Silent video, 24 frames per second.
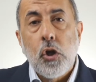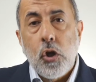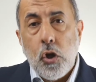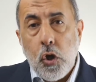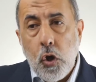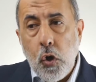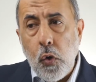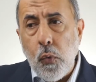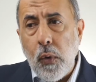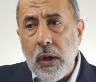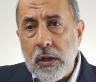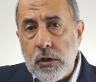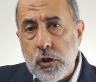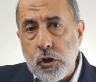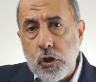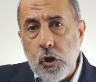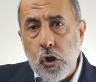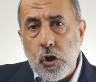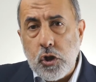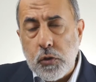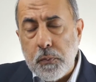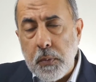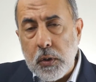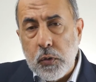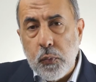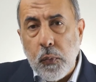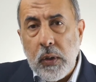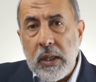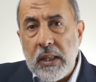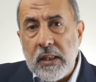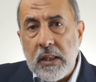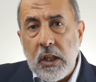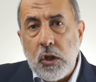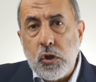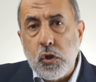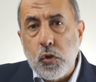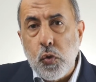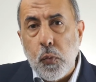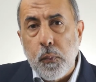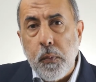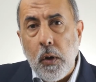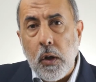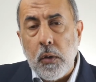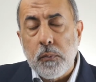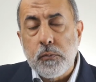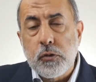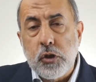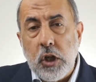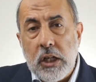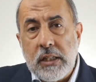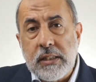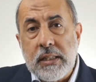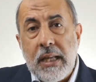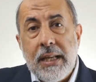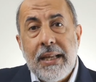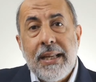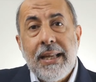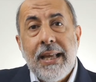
"Go and search between these two palm trees."